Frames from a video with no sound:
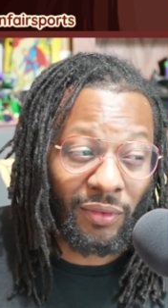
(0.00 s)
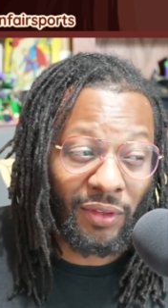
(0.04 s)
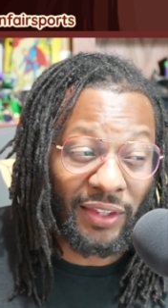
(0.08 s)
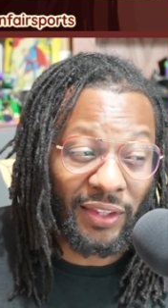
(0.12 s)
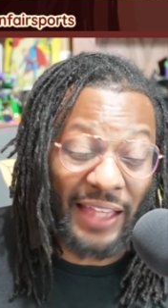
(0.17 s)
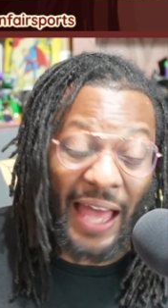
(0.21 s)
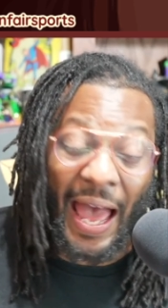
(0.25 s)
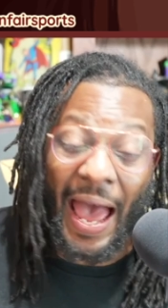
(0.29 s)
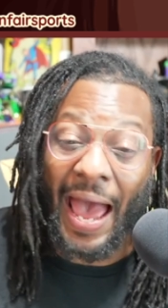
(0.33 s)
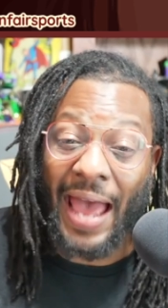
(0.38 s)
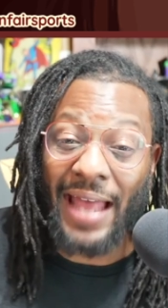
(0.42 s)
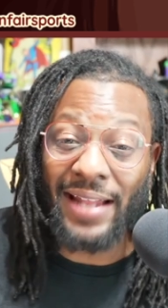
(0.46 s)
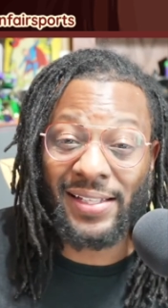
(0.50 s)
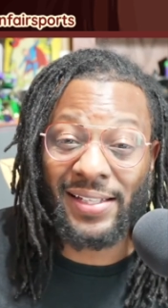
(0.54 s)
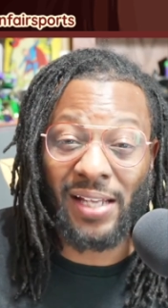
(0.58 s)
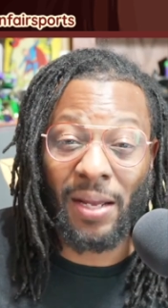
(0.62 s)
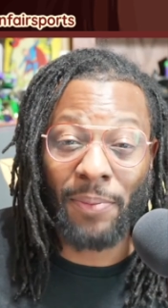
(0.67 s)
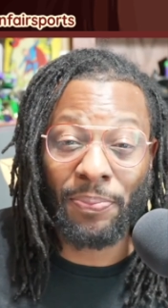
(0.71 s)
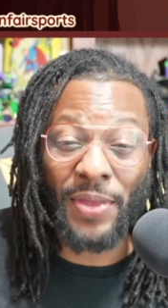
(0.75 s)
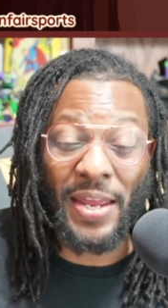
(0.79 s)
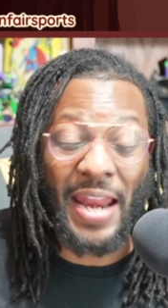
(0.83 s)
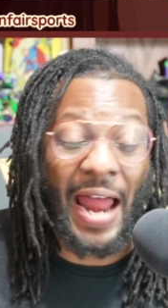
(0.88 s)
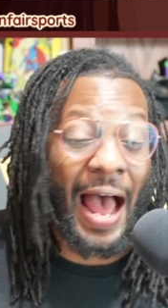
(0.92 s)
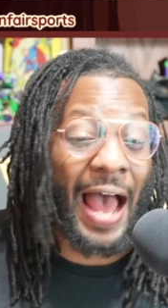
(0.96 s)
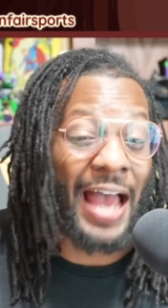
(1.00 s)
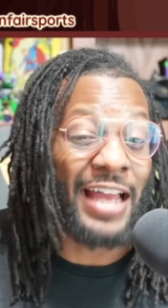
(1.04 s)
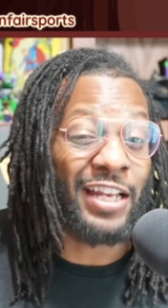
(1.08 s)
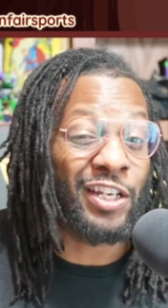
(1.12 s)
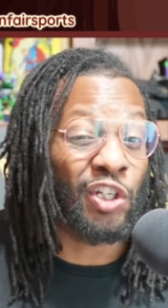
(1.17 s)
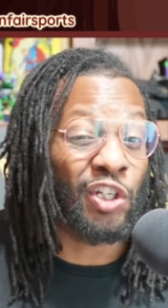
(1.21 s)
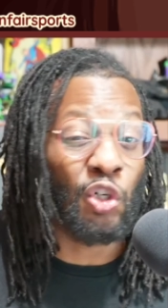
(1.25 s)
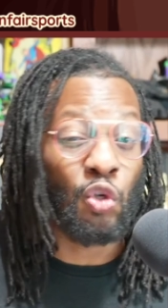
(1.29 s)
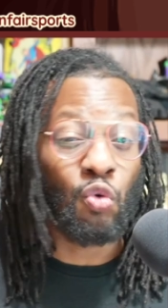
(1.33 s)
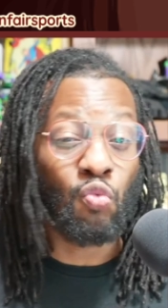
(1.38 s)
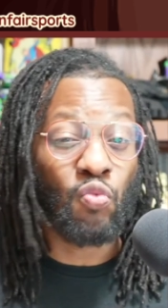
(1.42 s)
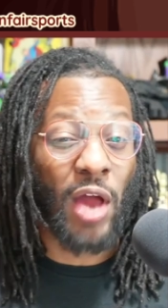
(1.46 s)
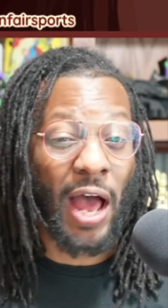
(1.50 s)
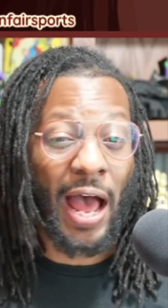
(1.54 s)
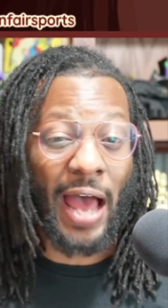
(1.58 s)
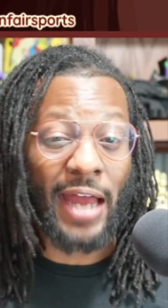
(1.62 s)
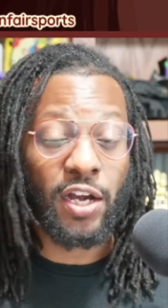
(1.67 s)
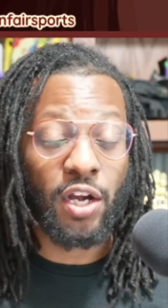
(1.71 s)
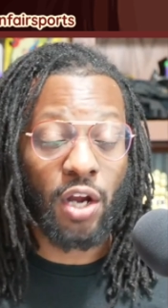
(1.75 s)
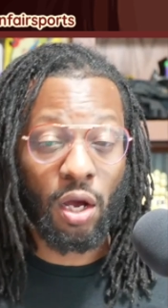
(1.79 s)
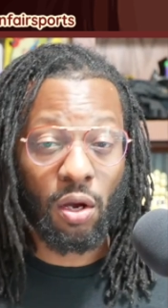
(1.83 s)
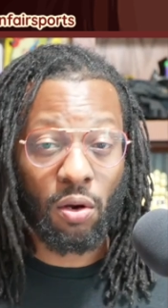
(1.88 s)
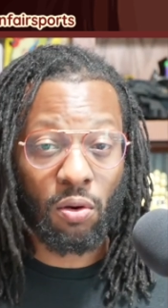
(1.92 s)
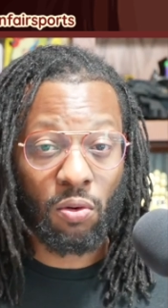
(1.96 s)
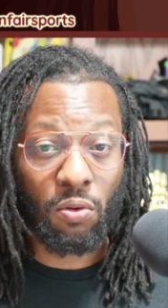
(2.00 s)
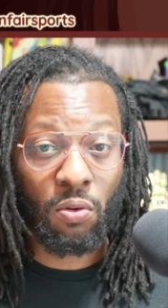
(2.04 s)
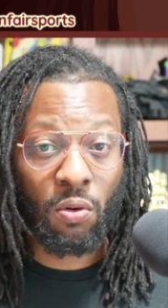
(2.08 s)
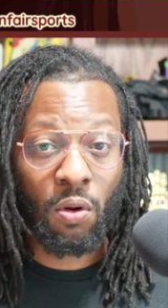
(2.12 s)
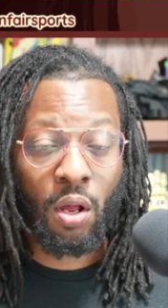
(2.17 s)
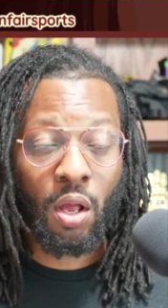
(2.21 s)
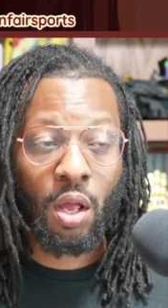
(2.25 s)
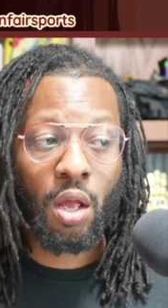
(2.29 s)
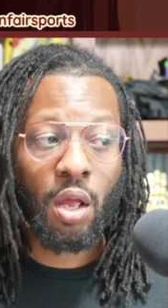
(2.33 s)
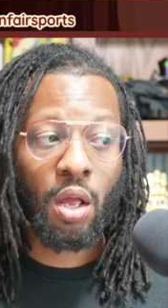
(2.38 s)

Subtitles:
That's something I do not know.